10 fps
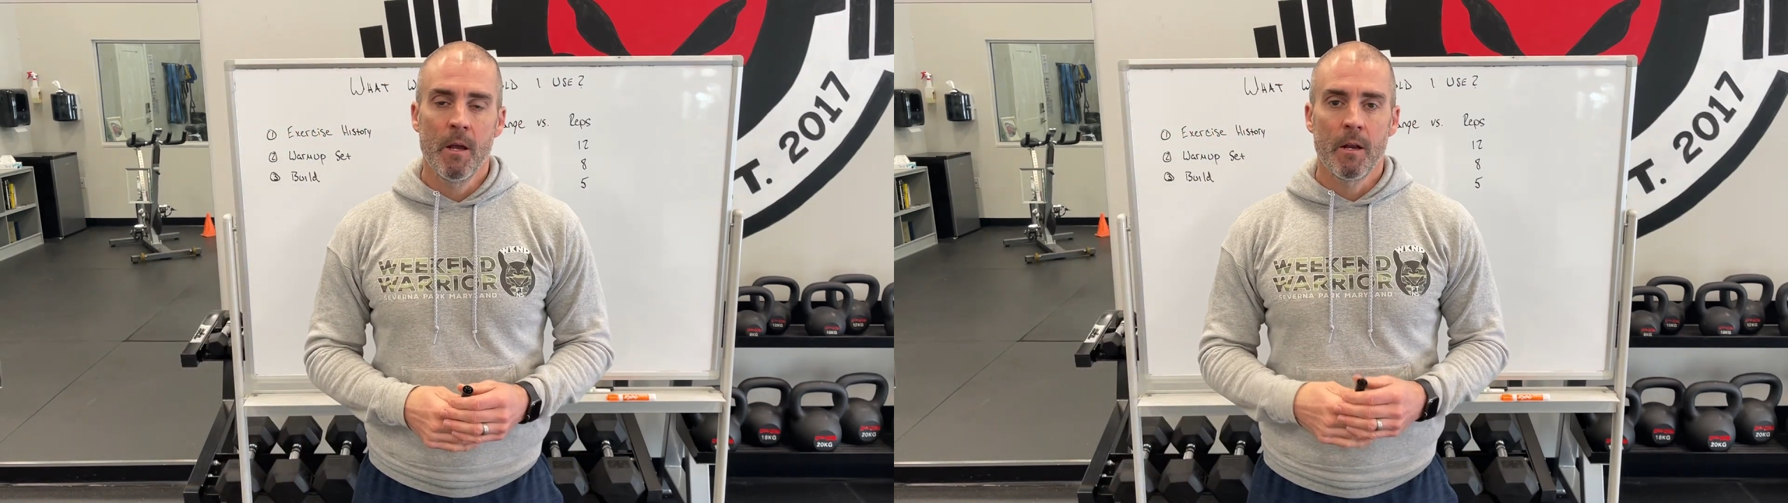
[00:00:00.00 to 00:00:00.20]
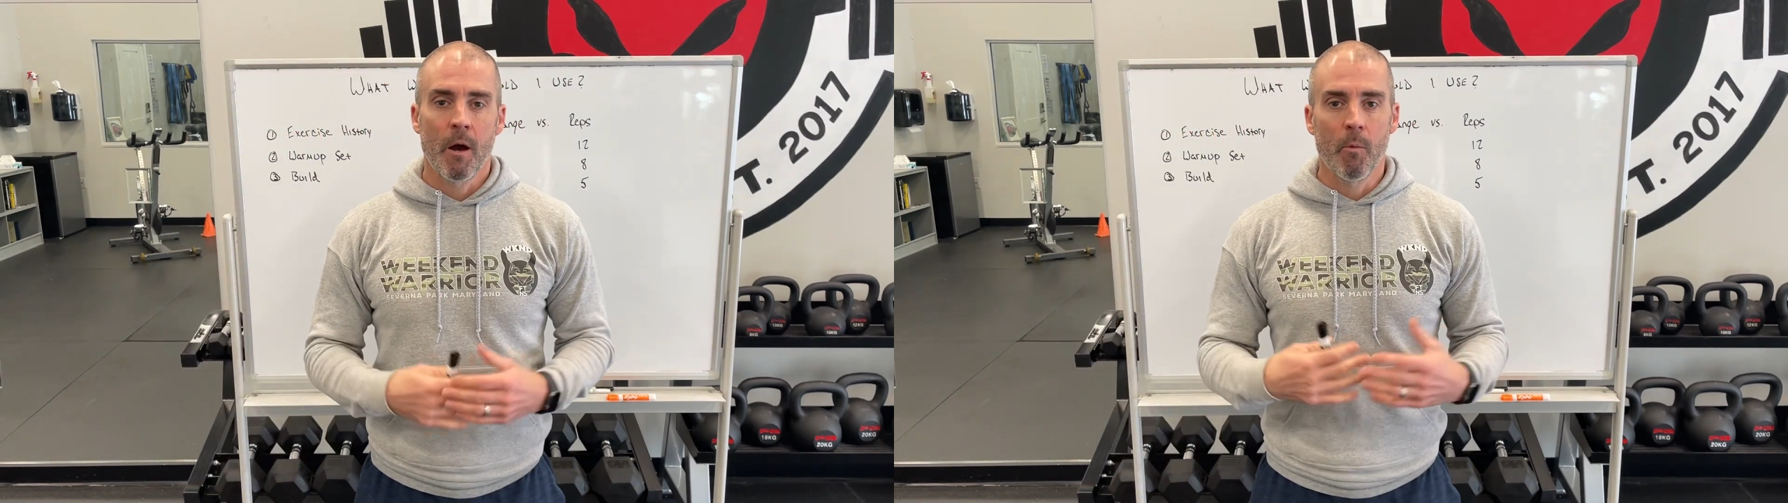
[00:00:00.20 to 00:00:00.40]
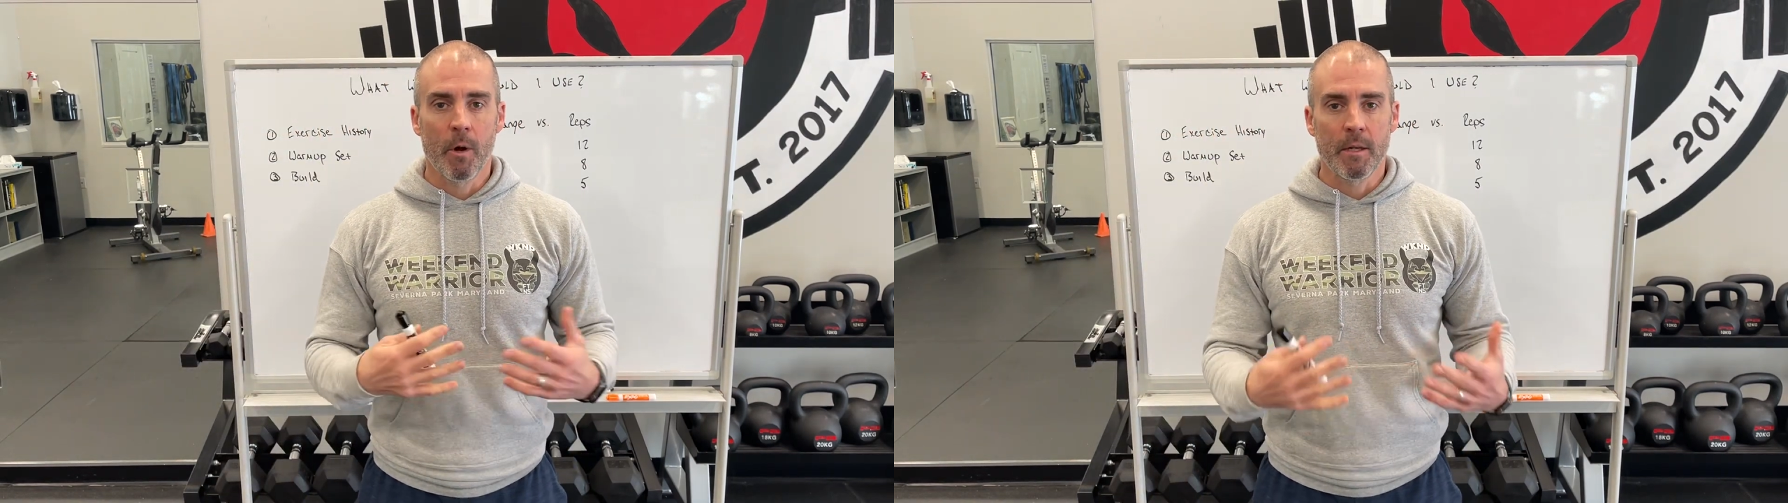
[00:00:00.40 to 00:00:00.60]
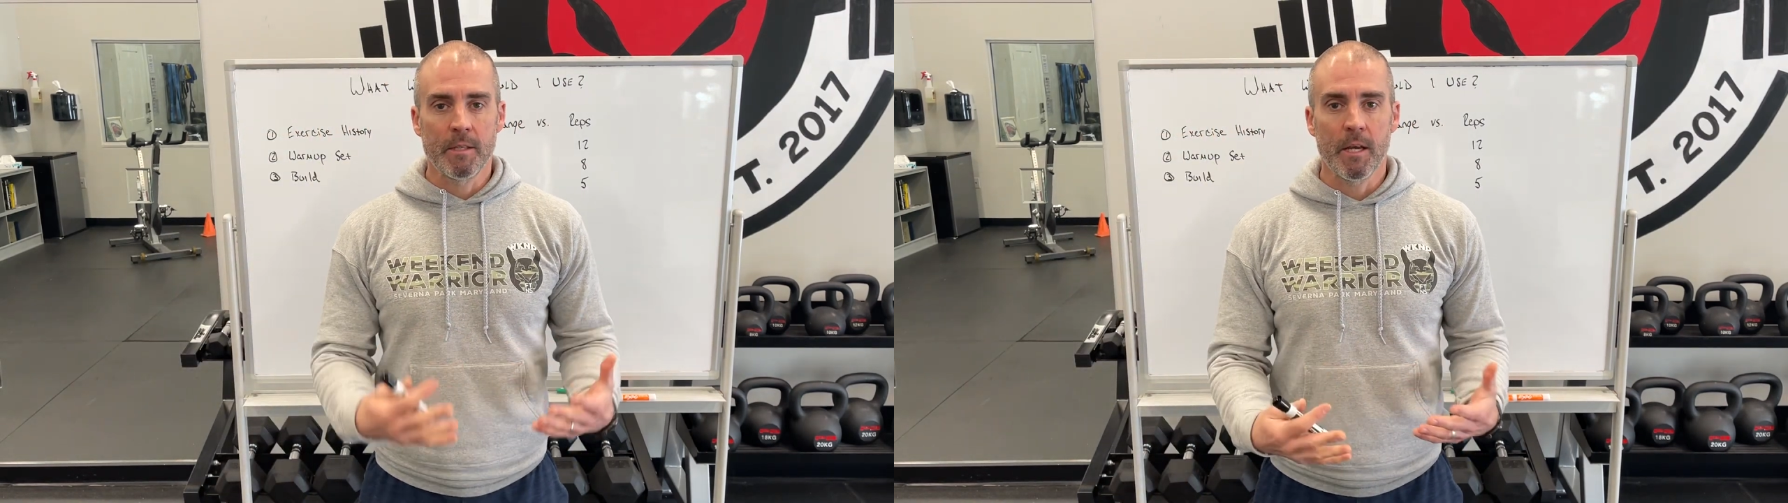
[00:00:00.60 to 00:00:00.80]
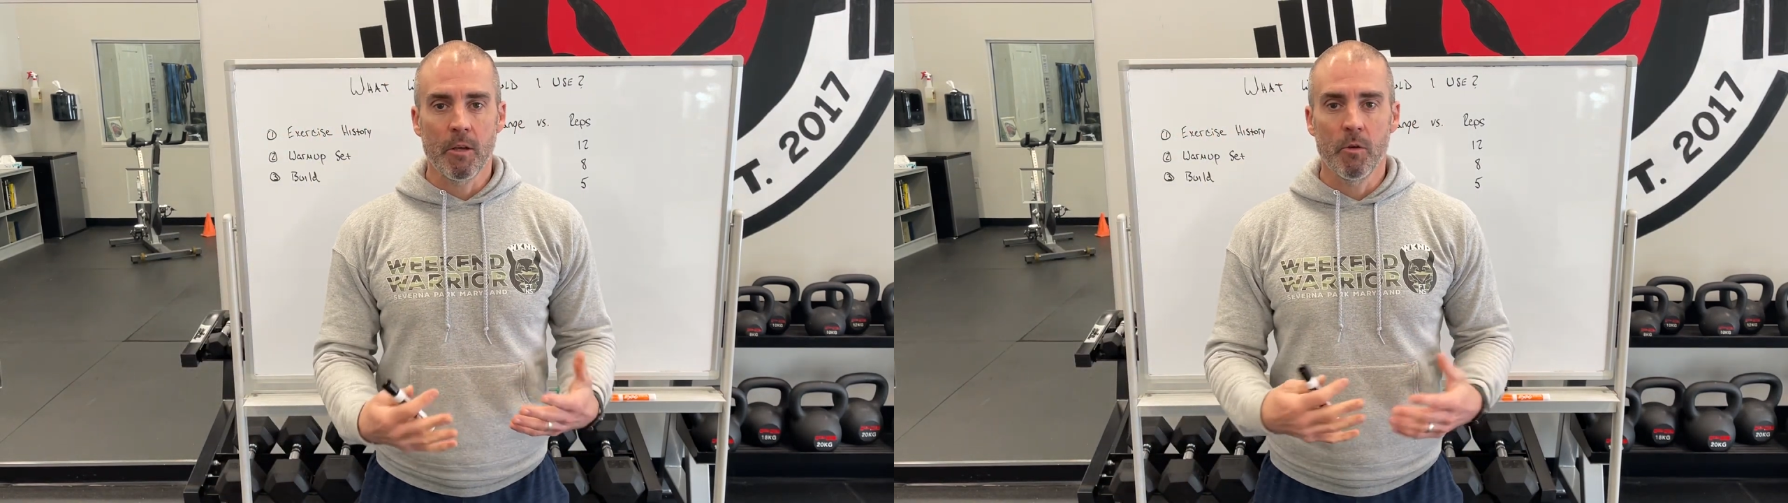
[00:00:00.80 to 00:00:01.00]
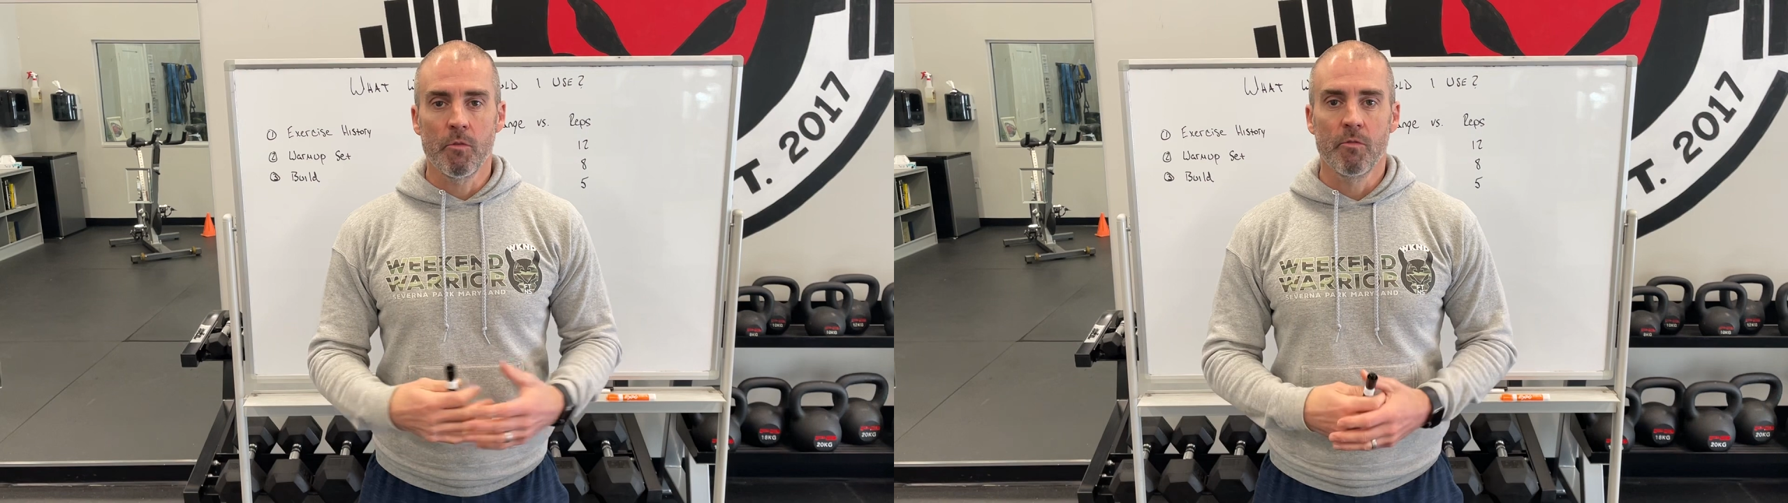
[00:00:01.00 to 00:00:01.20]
Now I want to take you